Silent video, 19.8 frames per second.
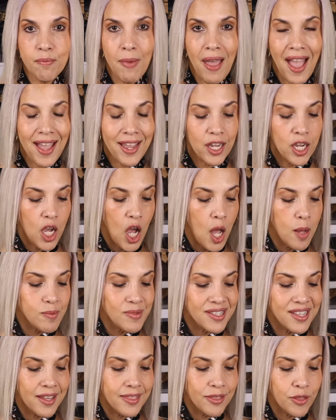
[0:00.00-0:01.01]
bag
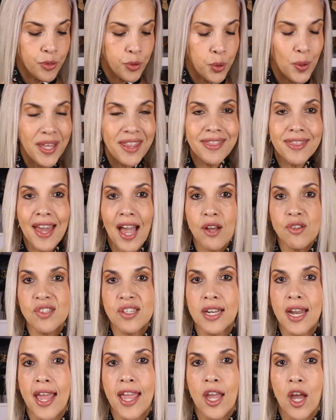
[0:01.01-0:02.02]
comes at
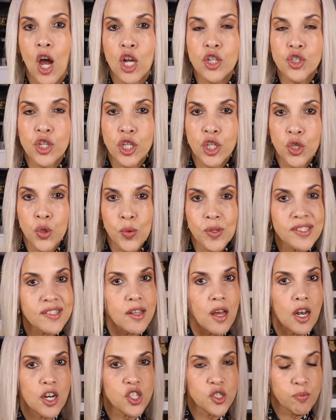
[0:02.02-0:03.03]

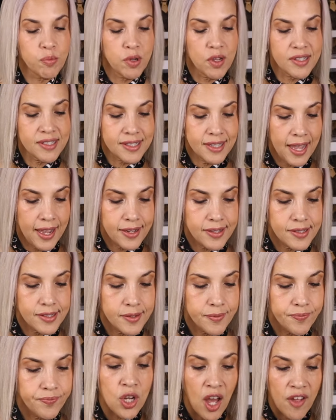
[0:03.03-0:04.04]
$3,800 plus
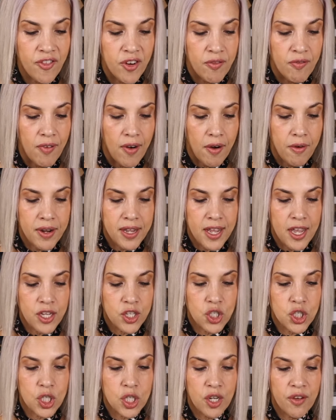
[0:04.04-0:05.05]
tax. Another
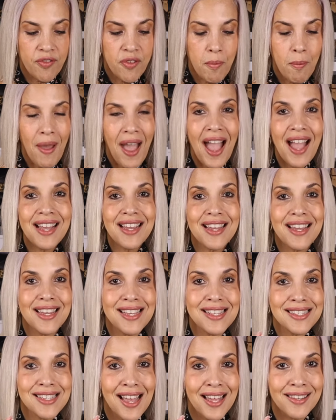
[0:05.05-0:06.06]
variation of the bag
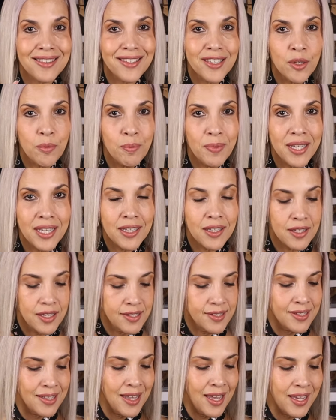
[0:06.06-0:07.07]
is a little bit,
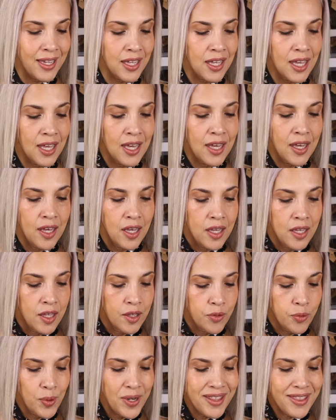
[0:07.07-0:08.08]
is like
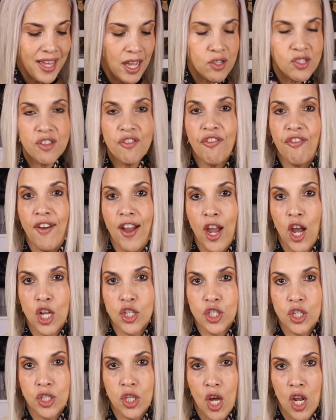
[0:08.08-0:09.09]

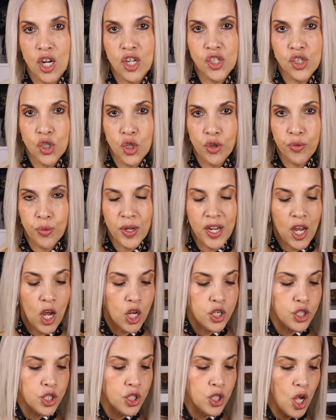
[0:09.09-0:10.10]
$3,500, so
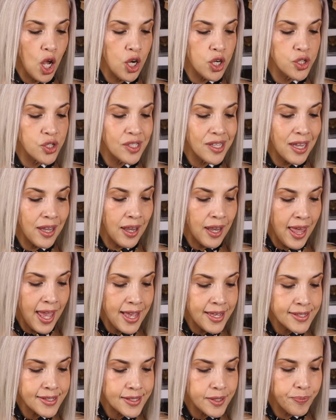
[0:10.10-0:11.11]
$300
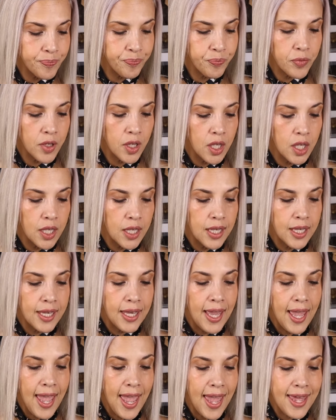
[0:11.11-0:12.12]
less.
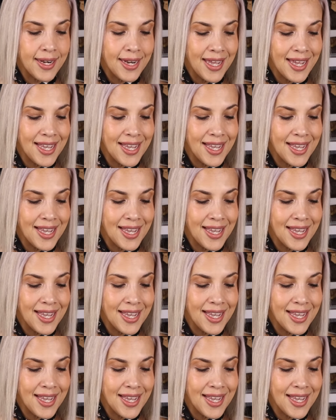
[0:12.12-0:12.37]
And